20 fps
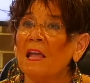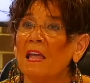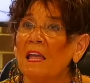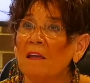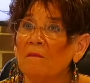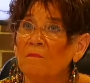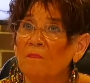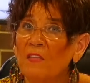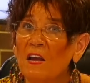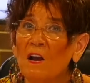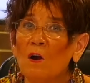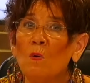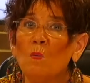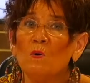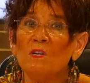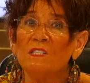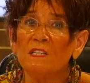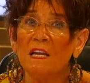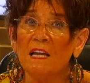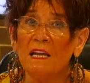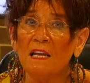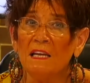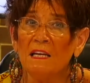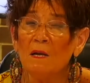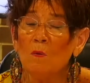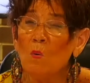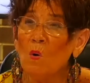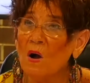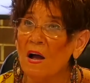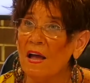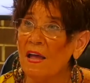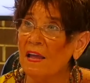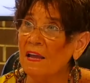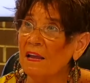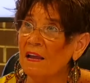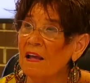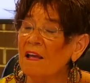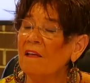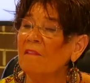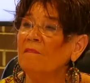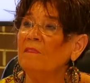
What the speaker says: If there was any way